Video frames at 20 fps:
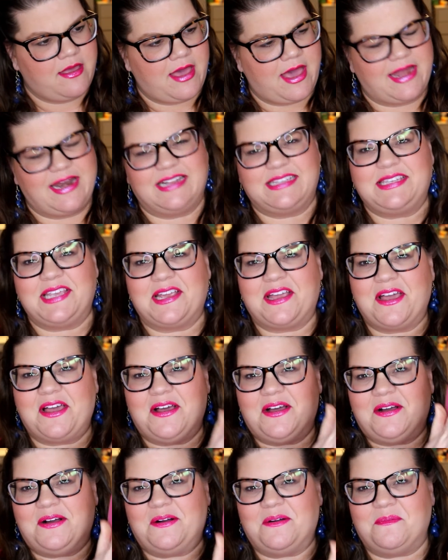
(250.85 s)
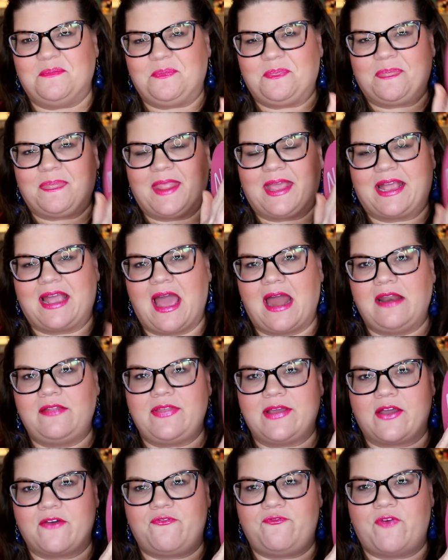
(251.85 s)
And it's like kind of
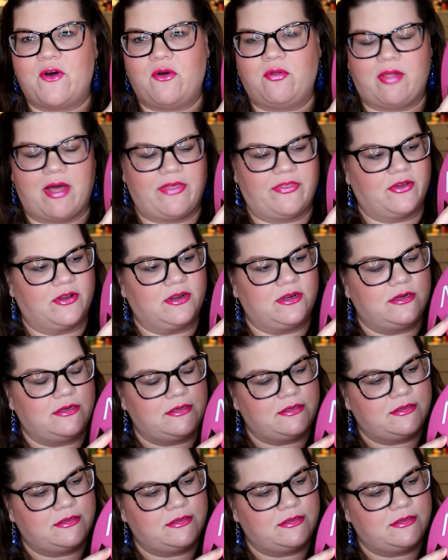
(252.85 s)
like a faux leather.